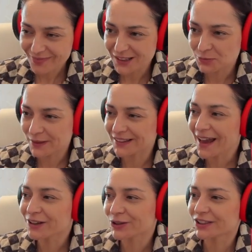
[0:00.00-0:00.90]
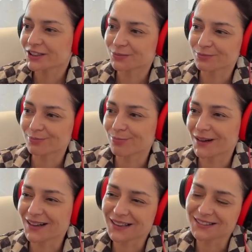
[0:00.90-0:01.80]
spectacular
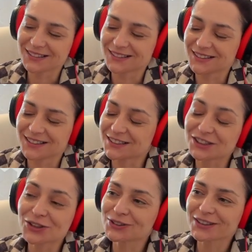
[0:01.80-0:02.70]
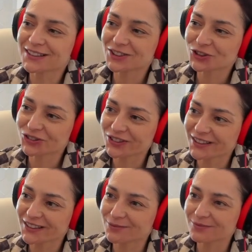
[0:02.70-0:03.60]
but it's not necessary.